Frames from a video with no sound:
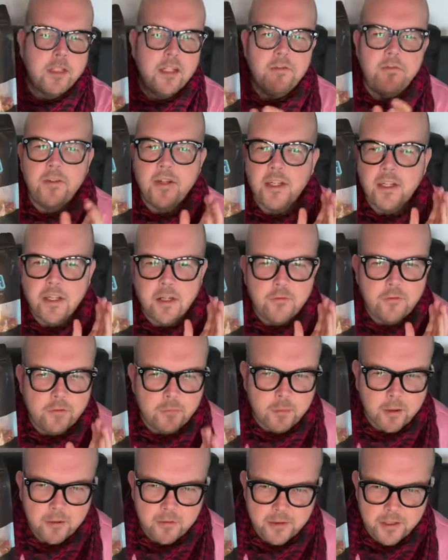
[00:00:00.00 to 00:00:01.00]
definitely go for
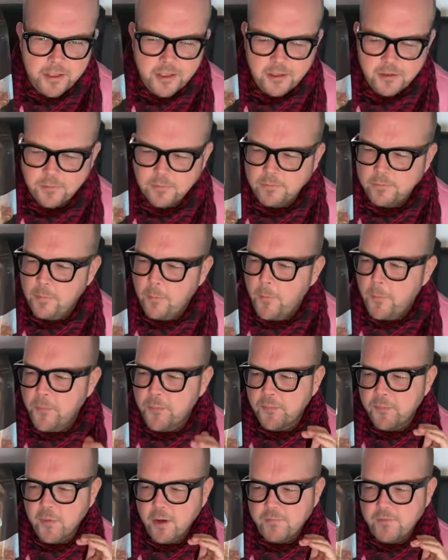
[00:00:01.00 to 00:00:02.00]
porridge.
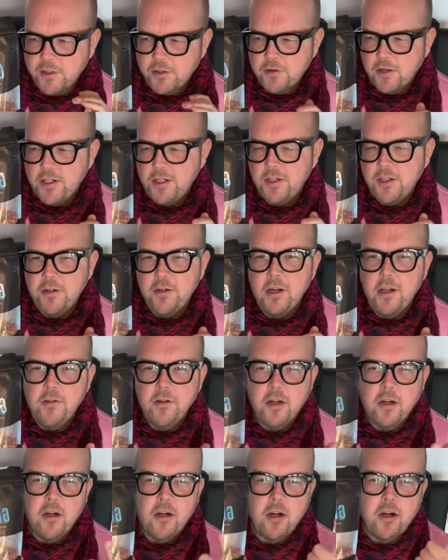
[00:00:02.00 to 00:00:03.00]
If you're trying to do low
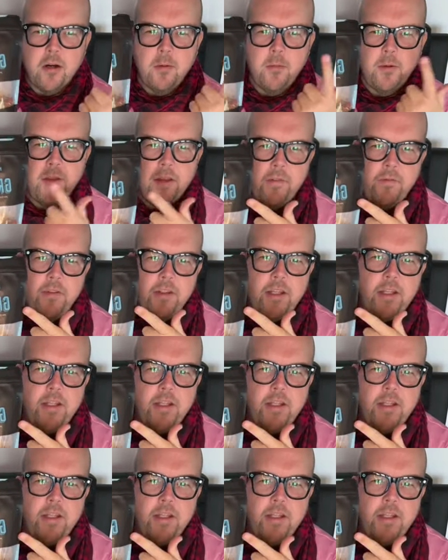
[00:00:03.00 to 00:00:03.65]
carb, then